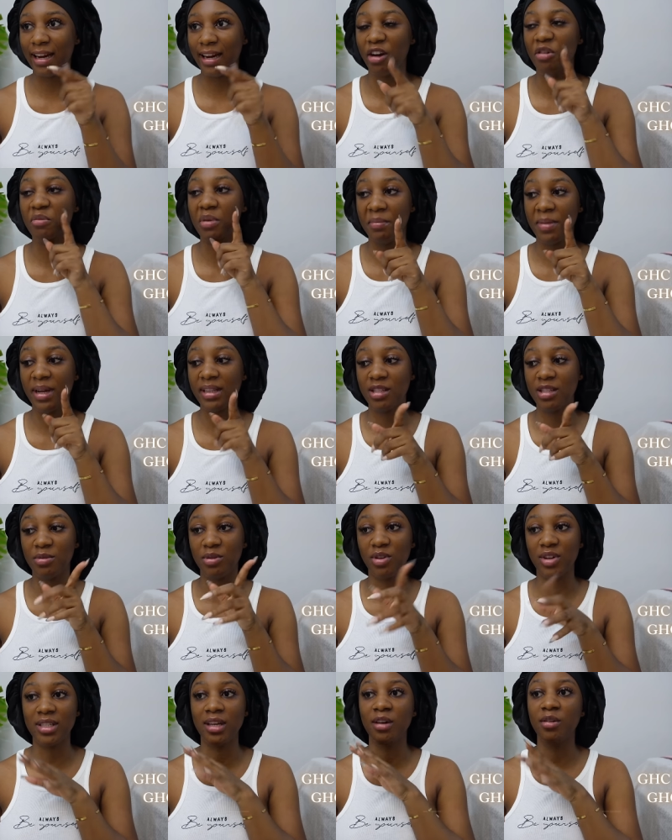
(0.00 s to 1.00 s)
I remember this
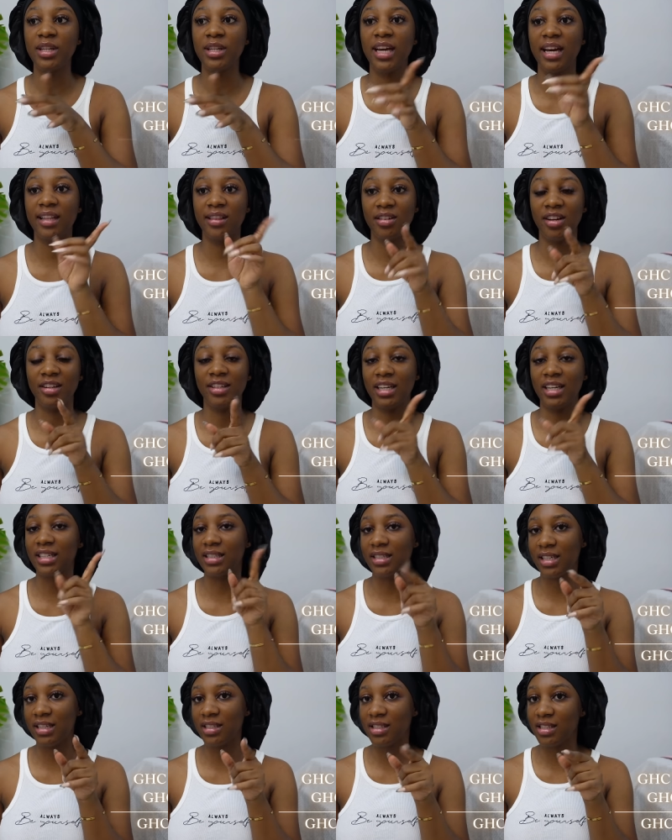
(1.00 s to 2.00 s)
because I only had
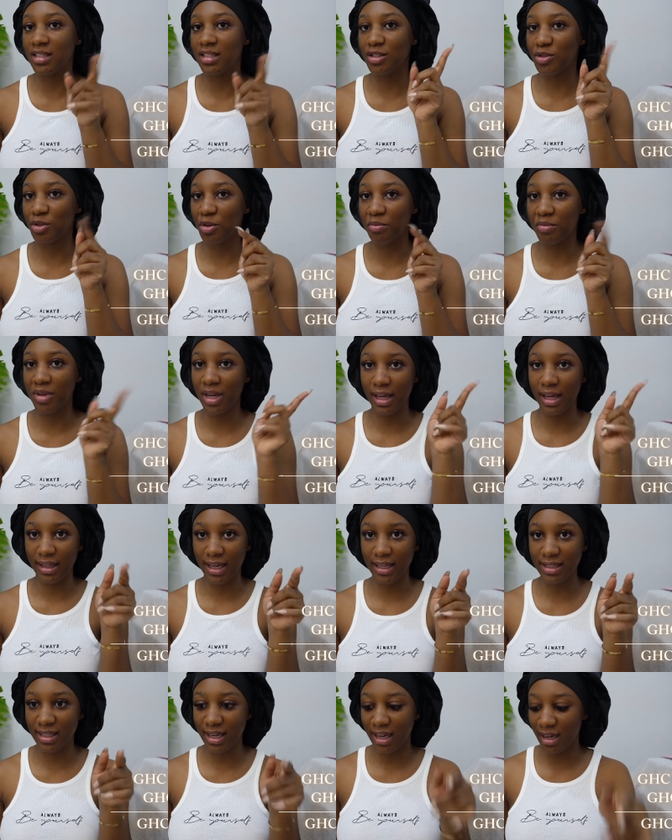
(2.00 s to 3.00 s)
310 cedis on me at
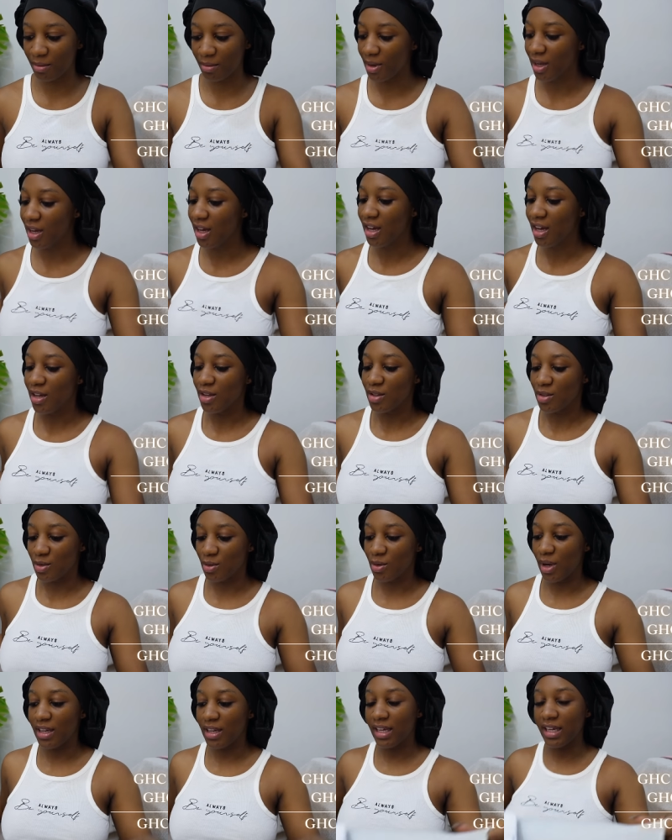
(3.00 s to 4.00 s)
that time so
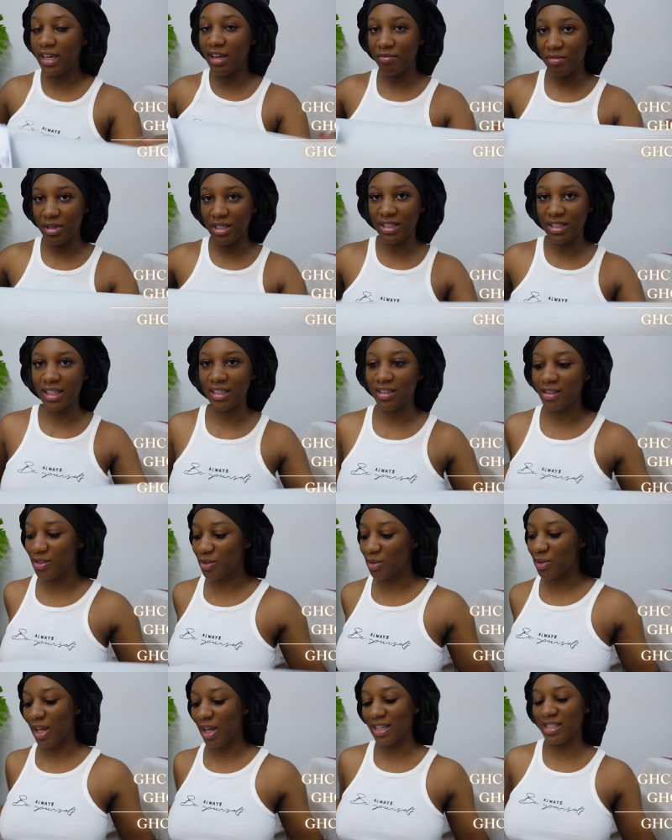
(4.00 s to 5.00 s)
and they gave me change
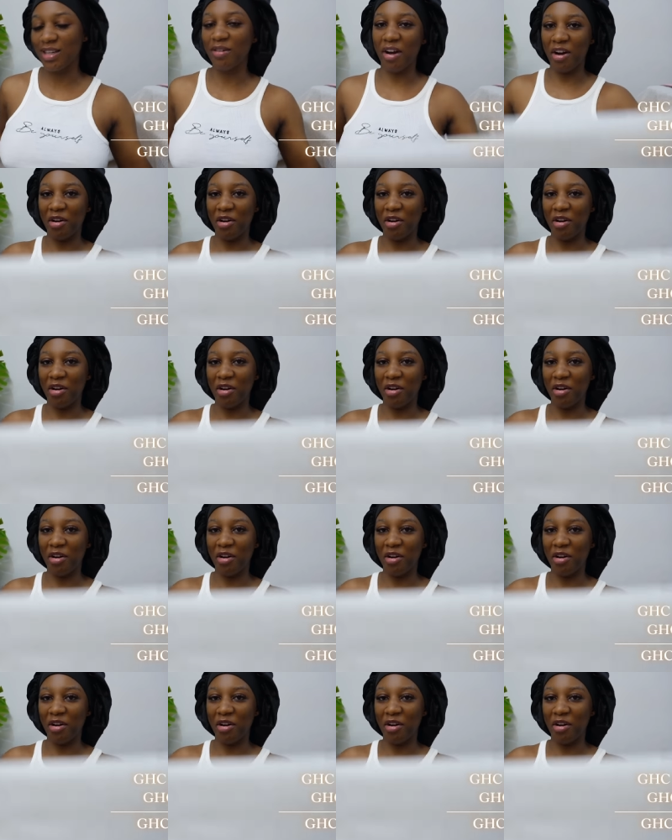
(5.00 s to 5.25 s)
so that's how i